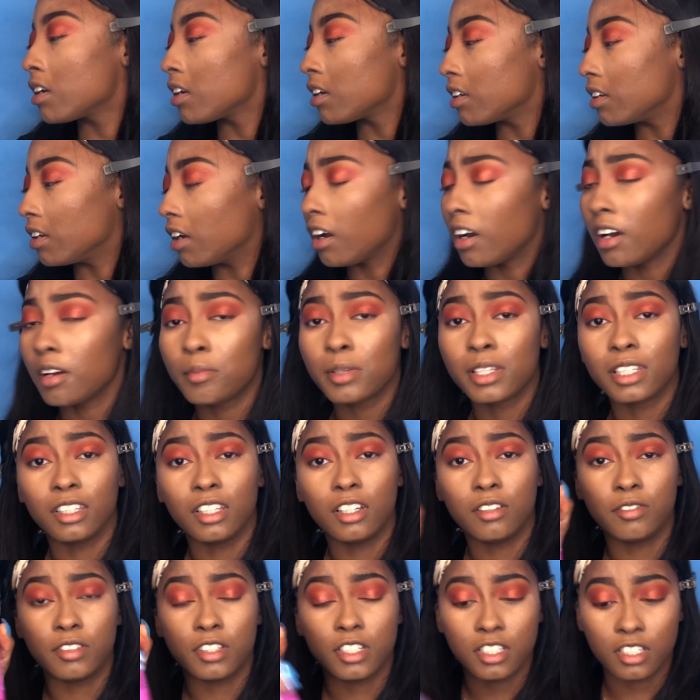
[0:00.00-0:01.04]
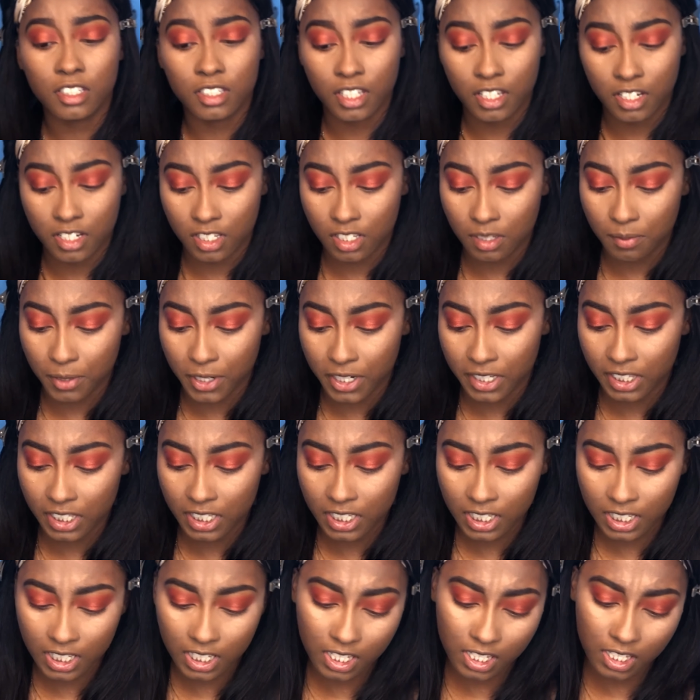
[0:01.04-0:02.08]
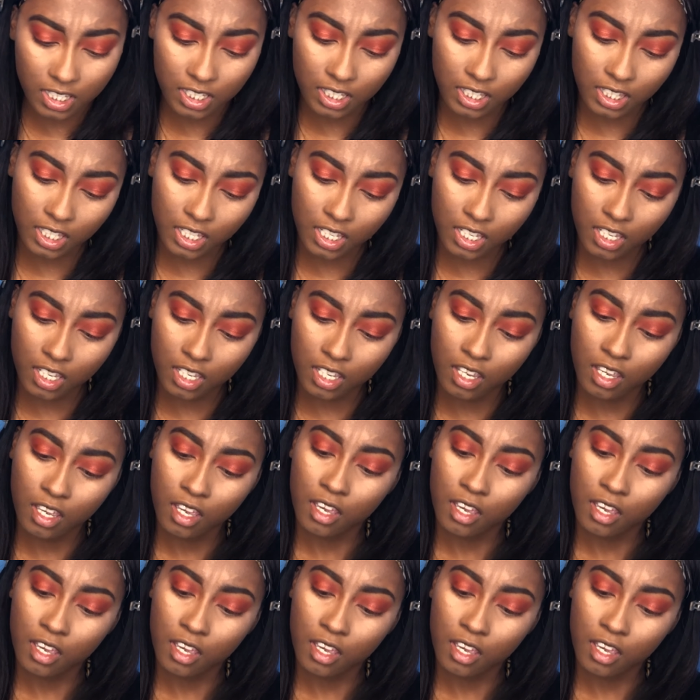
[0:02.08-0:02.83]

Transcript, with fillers: Y'all, I've been loving this setting spray. This is the